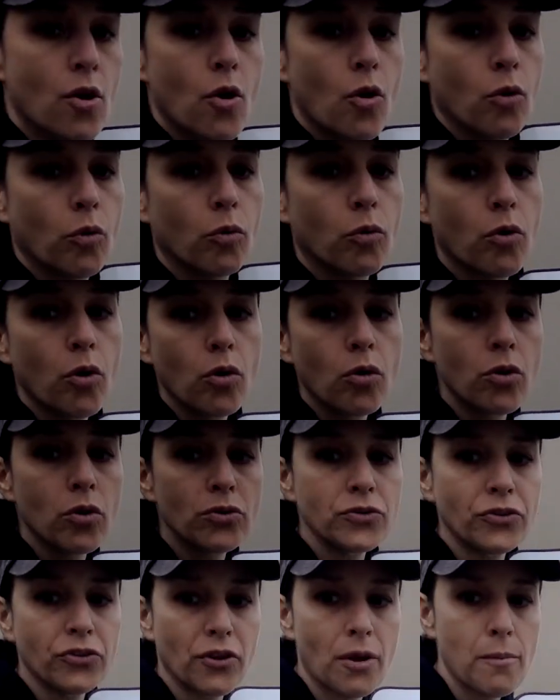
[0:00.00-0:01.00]

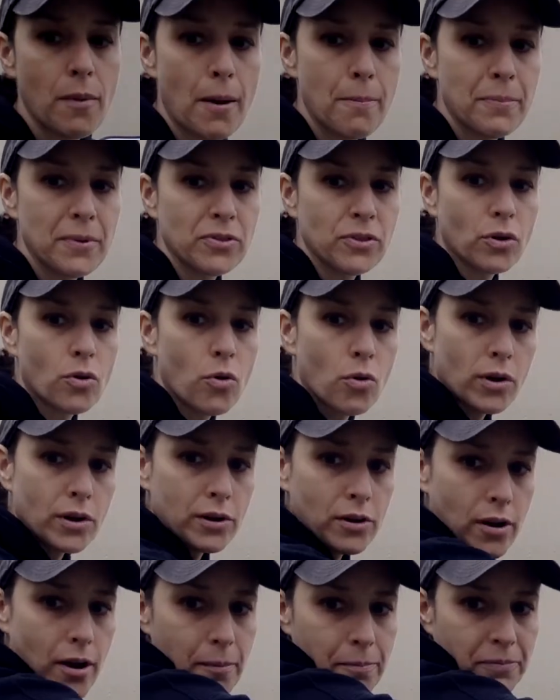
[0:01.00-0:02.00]
roll some up in the
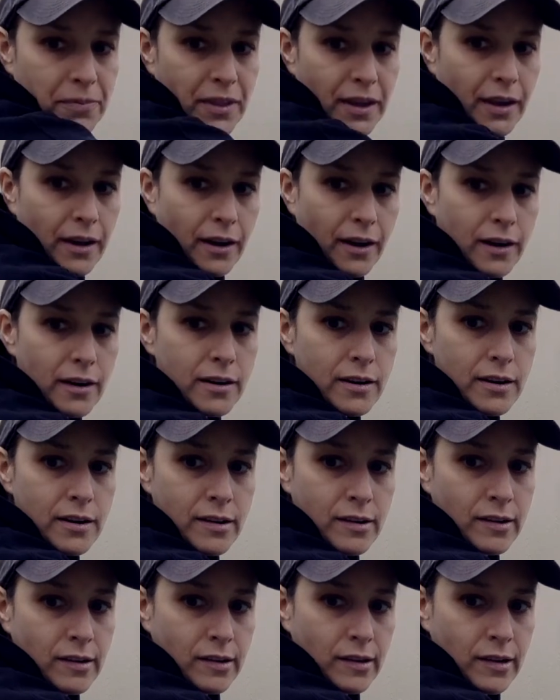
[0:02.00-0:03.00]
corner up there.
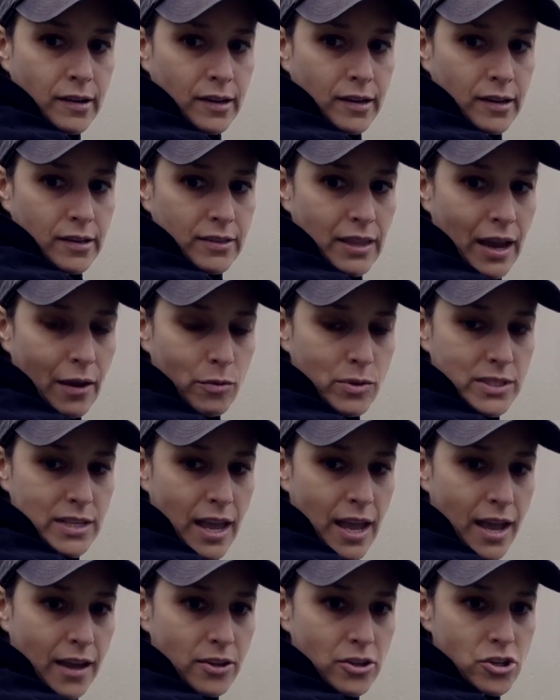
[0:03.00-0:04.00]
That was
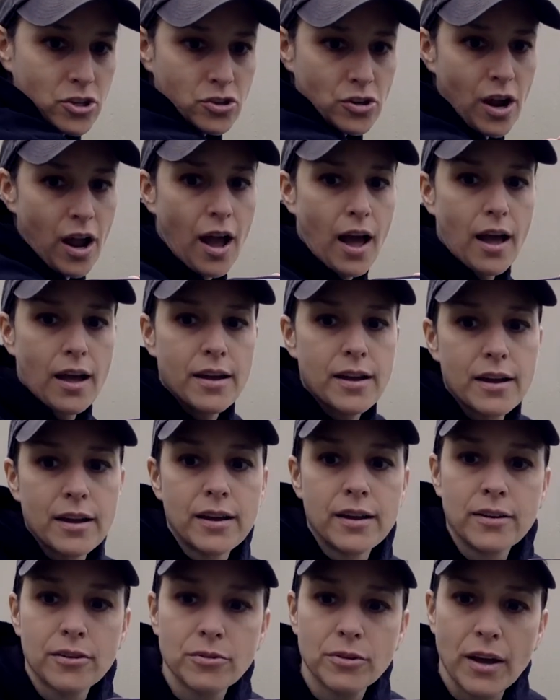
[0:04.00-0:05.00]
extra,
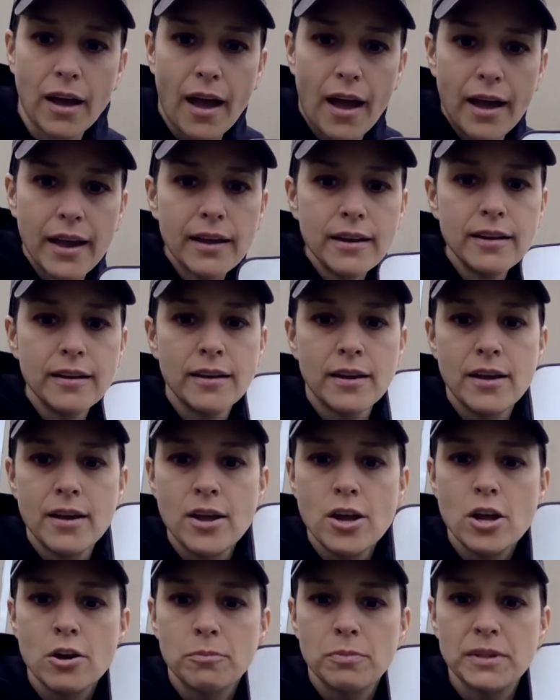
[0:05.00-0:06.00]
okay?
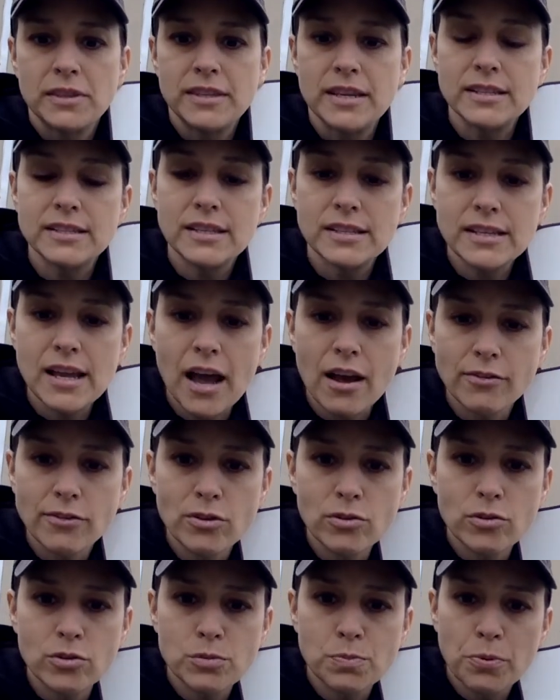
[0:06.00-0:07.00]
But this is how you
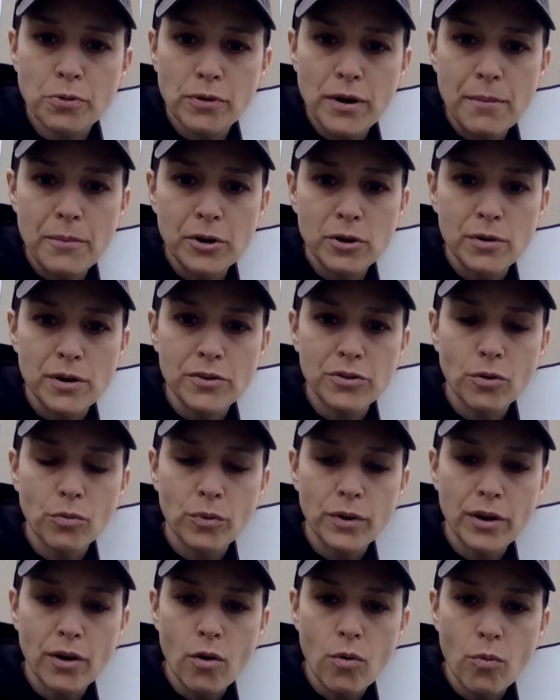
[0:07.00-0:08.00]
use perimeter in the
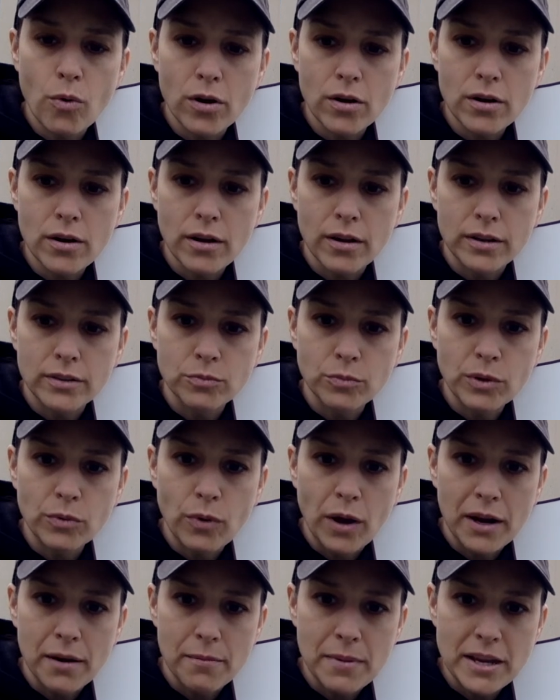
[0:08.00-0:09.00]
real world. We
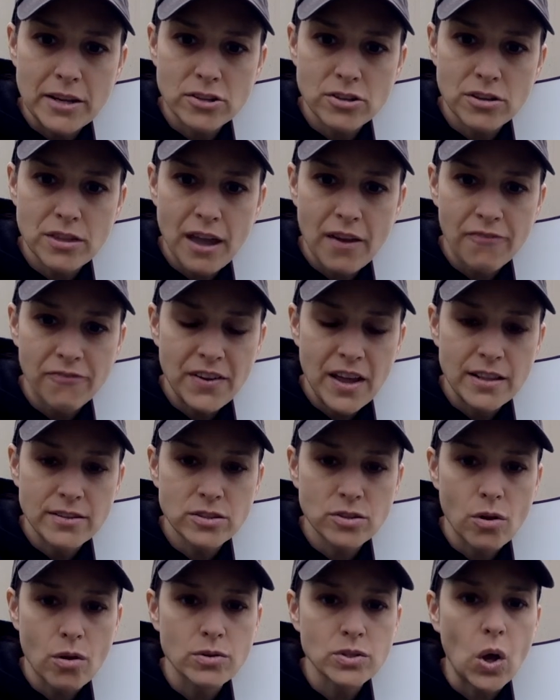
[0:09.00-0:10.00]
want to make sure that fence
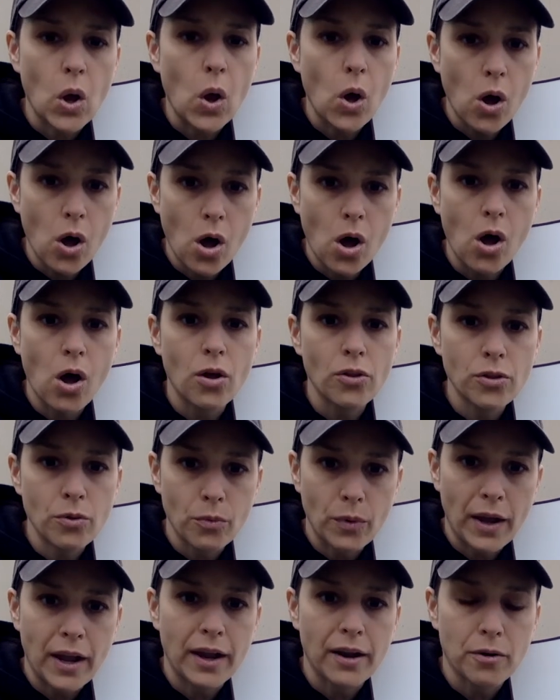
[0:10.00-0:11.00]
goes all the
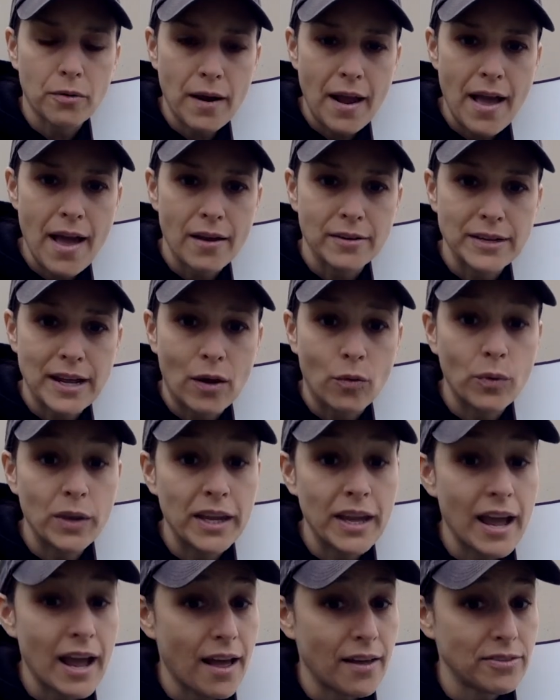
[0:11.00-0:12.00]
way around. Now, we
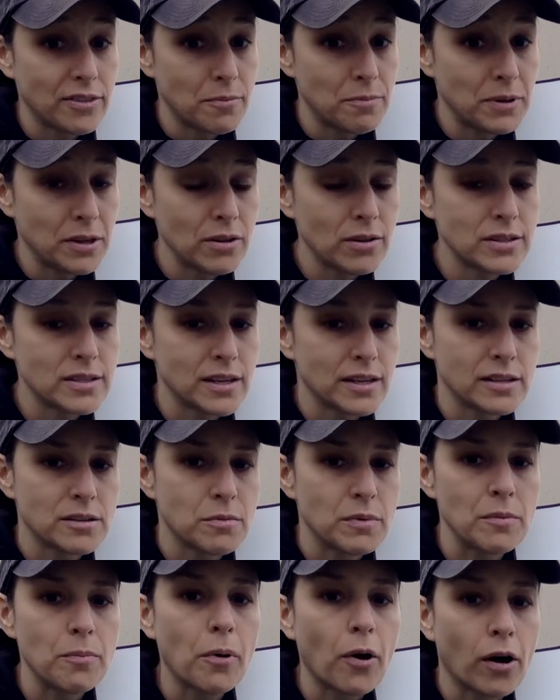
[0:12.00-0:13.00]
had the building to
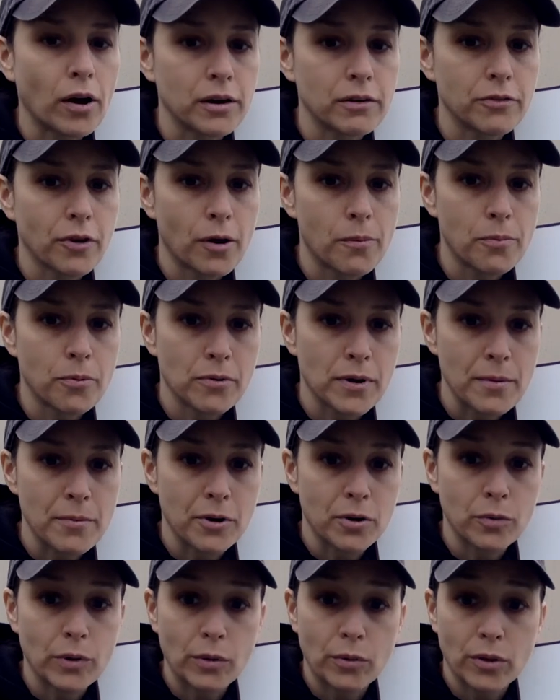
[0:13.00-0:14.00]
be part of our
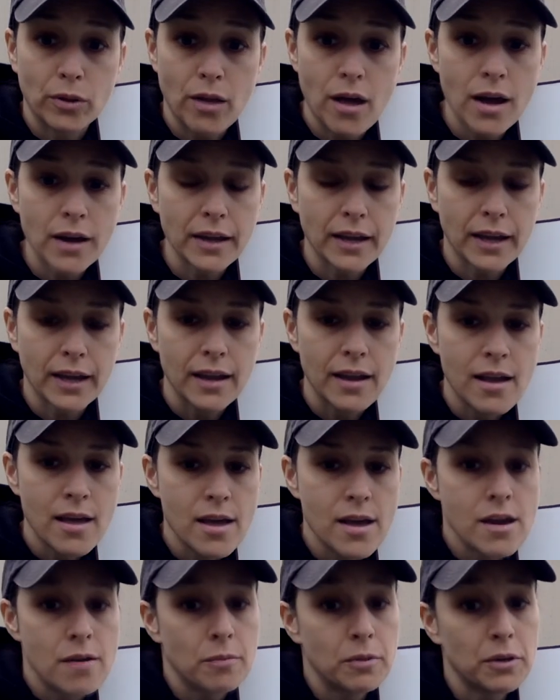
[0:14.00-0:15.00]
perimeter. We were lucky.
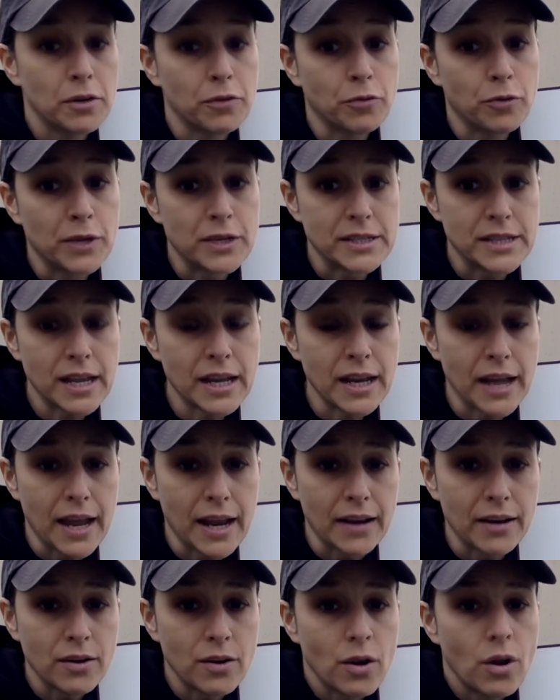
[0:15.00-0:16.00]
But if we
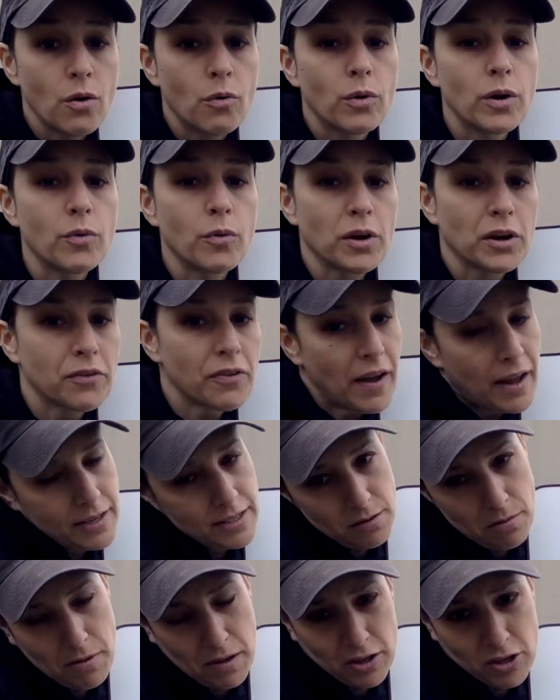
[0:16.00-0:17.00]
didn't, we would have had
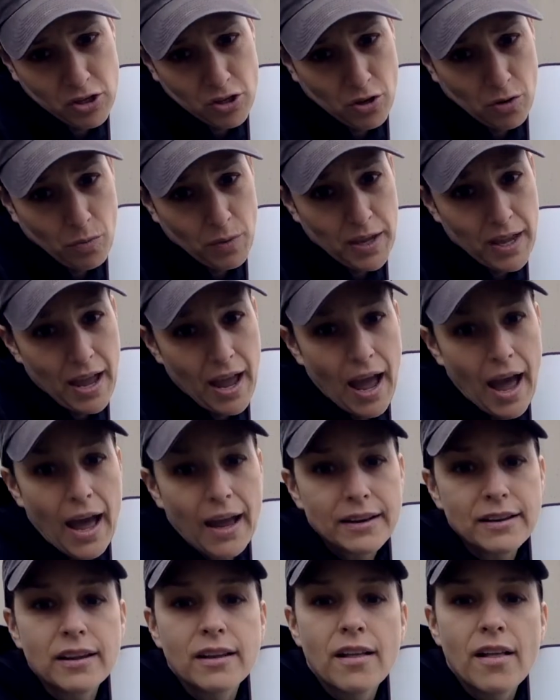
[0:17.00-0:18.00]
to make sure we
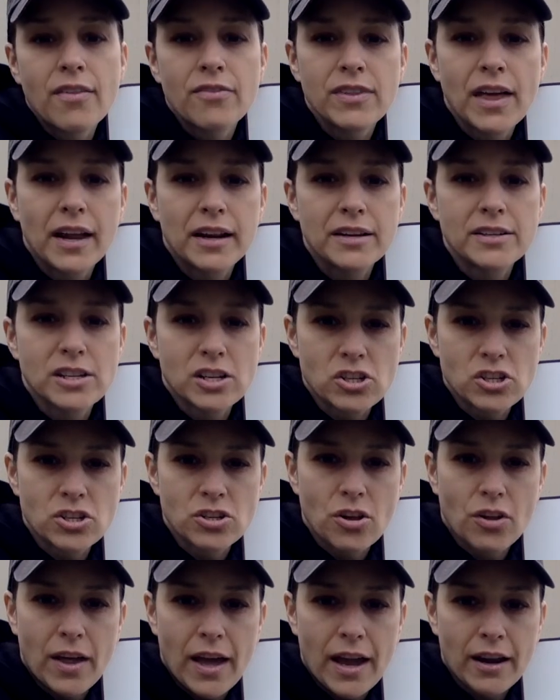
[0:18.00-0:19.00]
had that
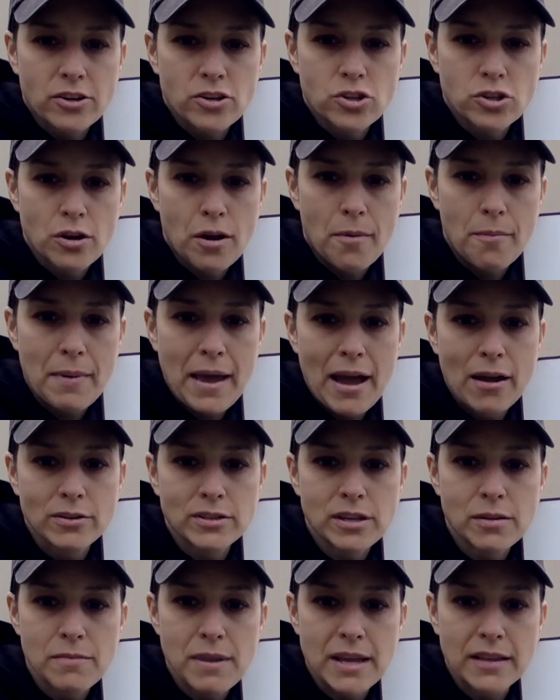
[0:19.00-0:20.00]
additional extra amount
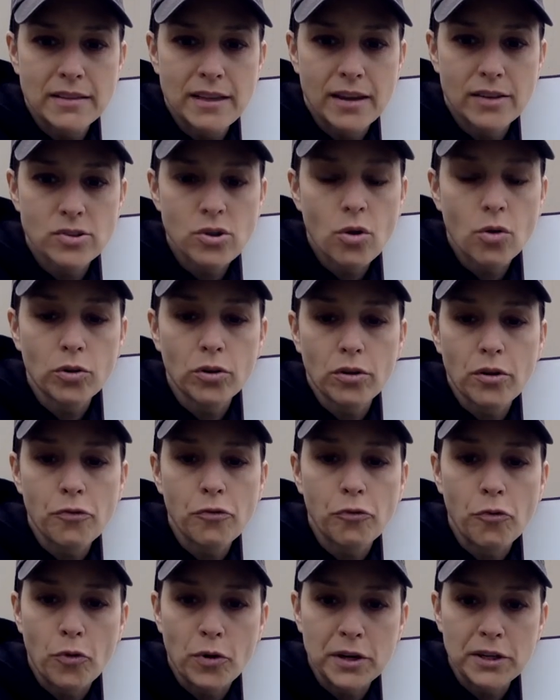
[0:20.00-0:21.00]
to make that total of
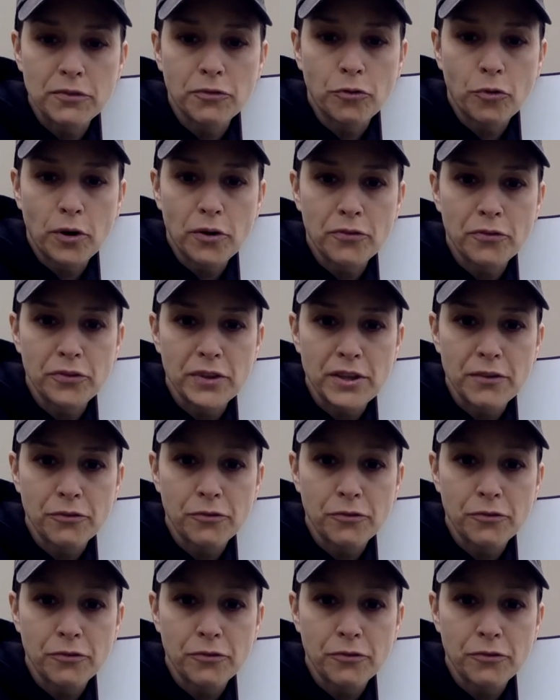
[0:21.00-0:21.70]
44 feet